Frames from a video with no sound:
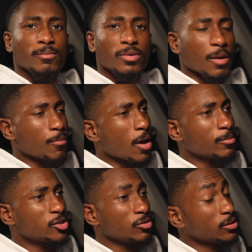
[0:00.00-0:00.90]
But I
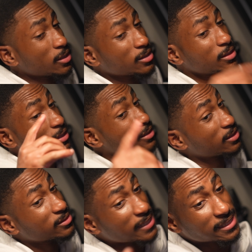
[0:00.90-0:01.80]
promise you, another nigga
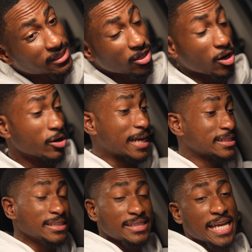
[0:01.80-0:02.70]
done texted her and
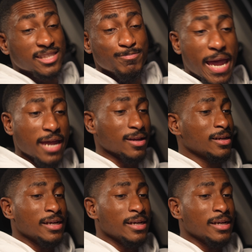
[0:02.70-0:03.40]
she texts back.